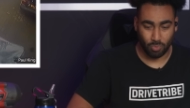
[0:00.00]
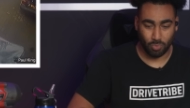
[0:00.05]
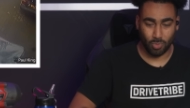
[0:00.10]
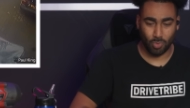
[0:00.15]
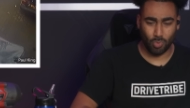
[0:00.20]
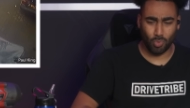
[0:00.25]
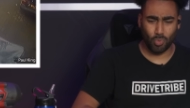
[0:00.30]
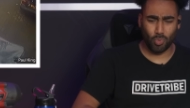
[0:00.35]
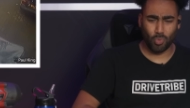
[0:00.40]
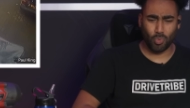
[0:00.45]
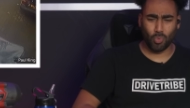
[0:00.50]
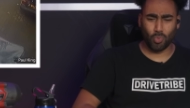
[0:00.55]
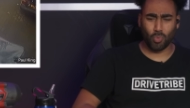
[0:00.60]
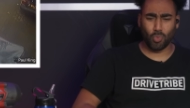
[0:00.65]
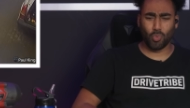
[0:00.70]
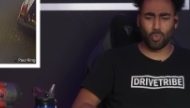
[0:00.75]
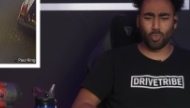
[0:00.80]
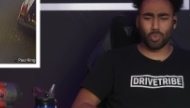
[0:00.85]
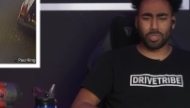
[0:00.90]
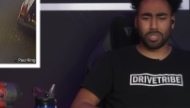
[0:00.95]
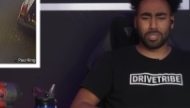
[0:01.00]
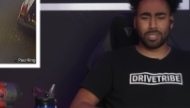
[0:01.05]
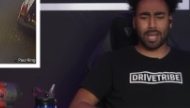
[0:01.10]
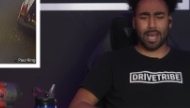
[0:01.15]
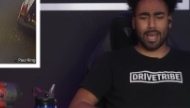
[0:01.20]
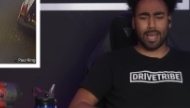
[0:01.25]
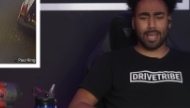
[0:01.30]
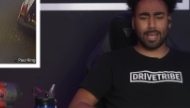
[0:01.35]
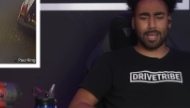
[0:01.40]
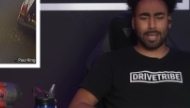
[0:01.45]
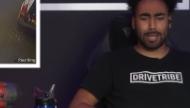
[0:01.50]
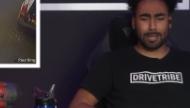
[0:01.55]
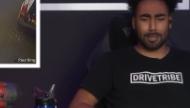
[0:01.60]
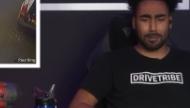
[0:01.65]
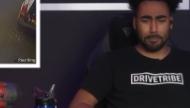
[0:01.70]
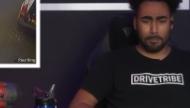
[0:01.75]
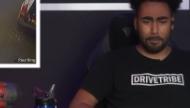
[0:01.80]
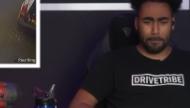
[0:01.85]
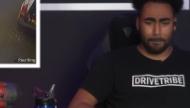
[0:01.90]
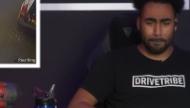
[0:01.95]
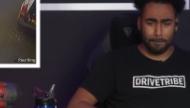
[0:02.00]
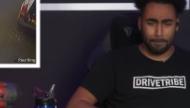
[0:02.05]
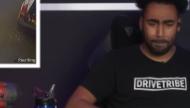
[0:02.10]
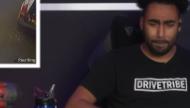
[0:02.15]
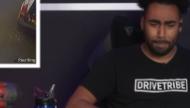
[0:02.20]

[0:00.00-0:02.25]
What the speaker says: Ooh, damn!